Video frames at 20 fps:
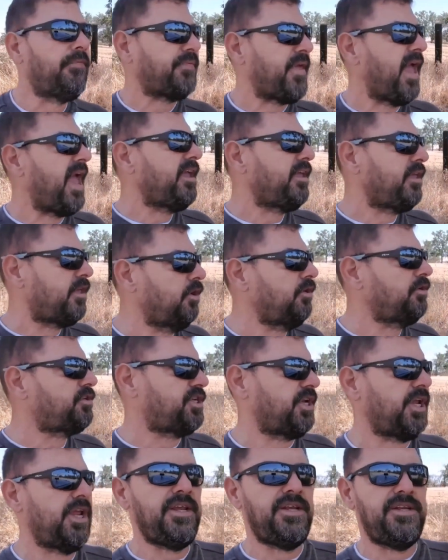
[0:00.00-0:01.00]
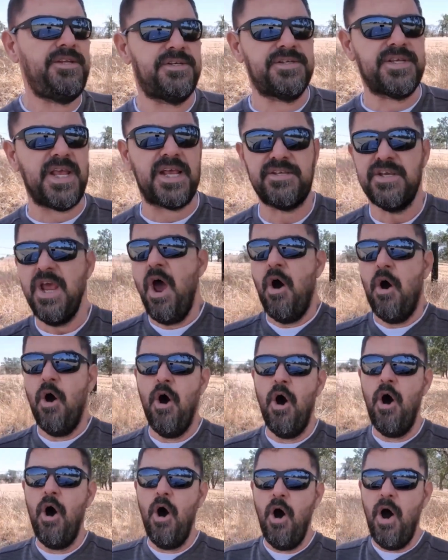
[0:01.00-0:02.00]
thank you, Jesus.
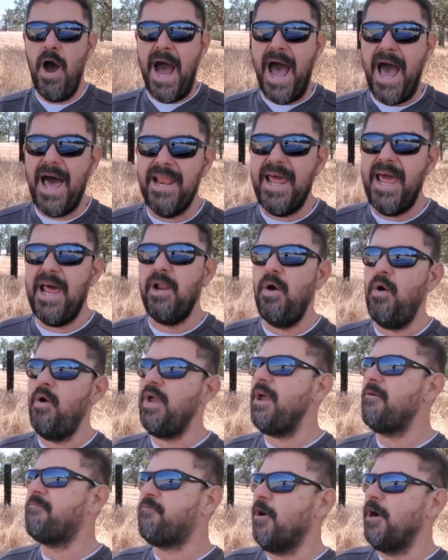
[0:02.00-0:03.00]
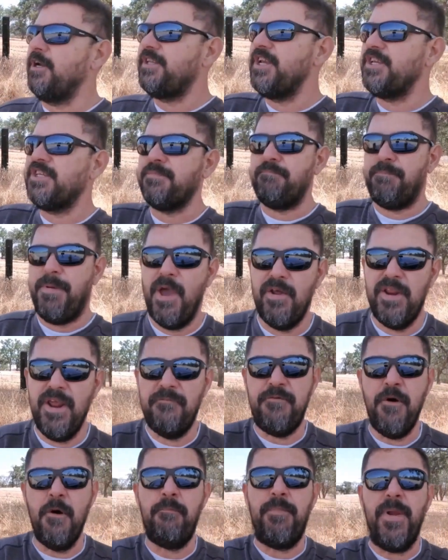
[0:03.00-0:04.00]
Oh, hallelujah for this
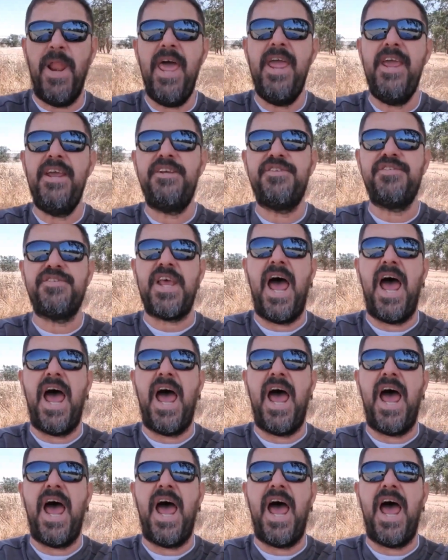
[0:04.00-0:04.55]
beautiful place.